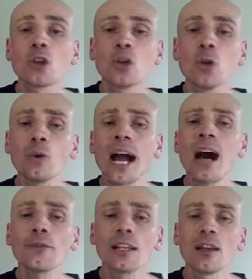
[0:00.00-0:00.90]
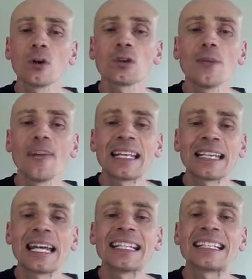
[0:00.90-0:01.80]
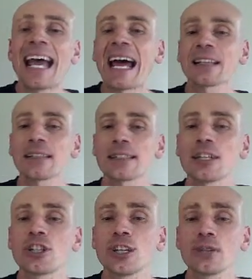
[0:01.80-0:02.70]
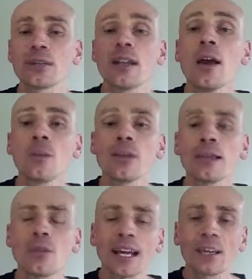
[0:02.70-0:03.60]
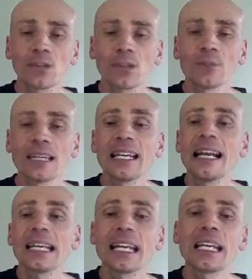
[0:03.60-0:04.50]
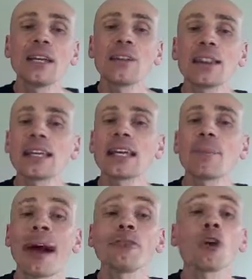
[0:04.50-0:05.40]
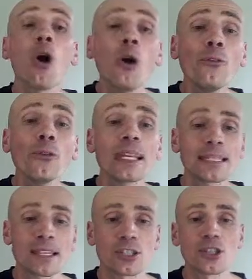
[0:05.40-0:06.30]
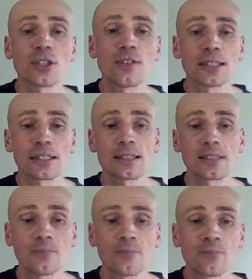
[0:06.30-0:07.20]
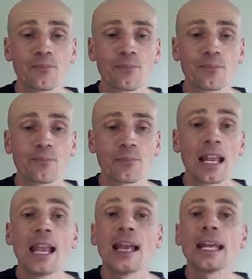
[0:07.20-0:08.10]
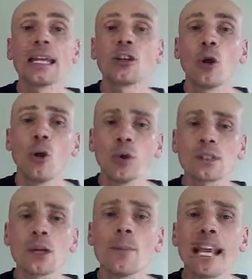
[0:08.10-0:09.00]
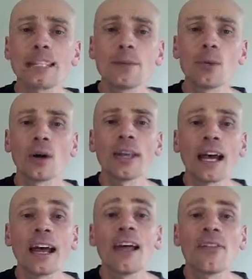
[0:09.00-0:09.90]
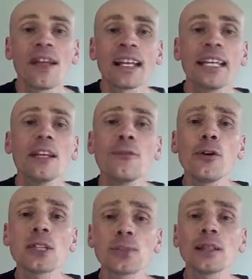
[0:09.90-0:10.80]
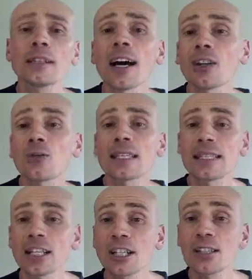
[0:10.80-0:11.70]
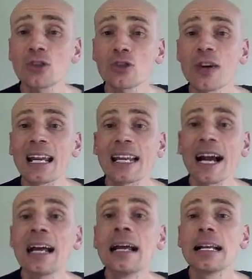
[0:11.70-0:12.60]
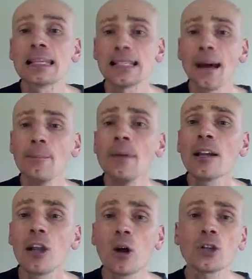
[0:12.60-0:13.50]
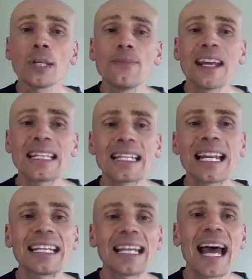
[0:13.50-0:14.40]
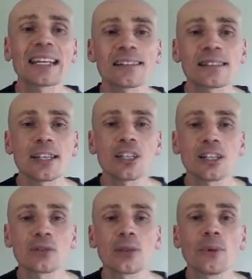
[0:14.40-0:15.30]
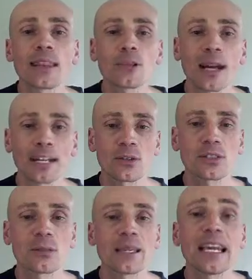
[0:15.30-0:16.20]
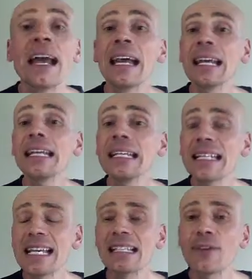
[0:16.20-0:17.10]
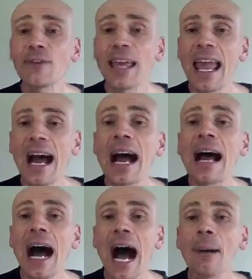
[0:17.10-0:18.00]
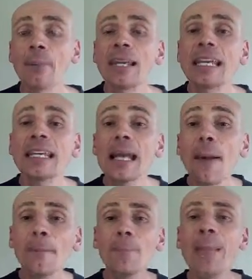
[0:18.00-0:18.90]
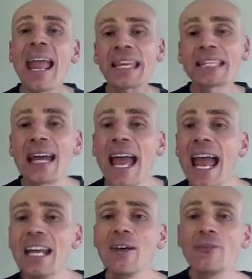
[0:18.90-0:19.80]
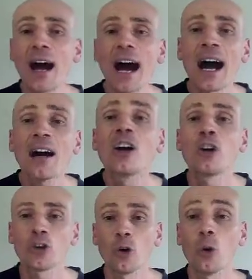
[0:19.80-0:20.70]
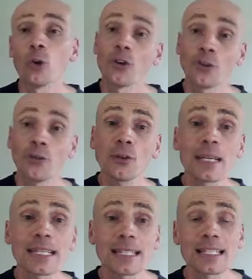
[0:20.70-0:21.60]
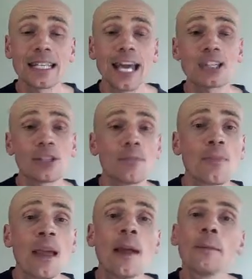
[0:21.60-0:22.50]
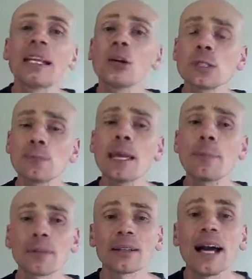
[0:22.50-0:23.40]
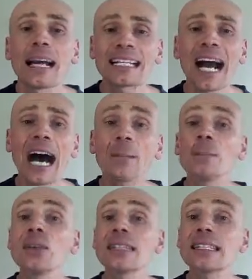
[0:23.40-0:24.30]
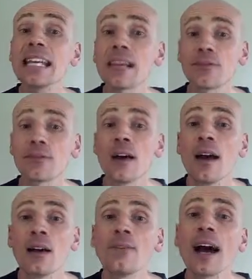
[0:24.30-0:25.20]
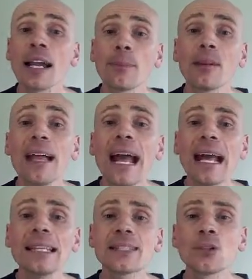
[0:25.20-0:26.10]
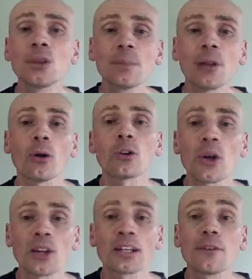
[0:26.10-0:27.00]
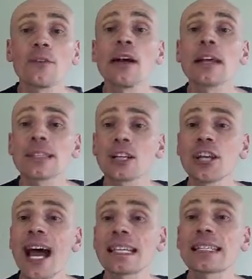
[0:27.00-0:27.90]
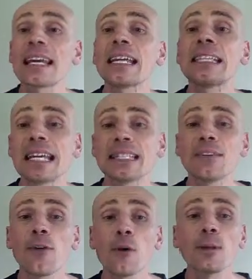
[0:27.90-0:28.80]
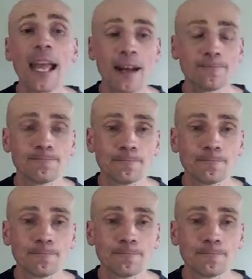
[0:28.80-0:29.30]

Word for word: to look after long-term ventilated adults and children with tracheostomy can even think about offering such services. It also makes me wonder that in a first world country such as Australia, some long-term ventilated adults and children with tracheostomy in intensive care are being made NFR or not for resuscitation because people can't perceive a viable and suitable alternative such as intensive home care.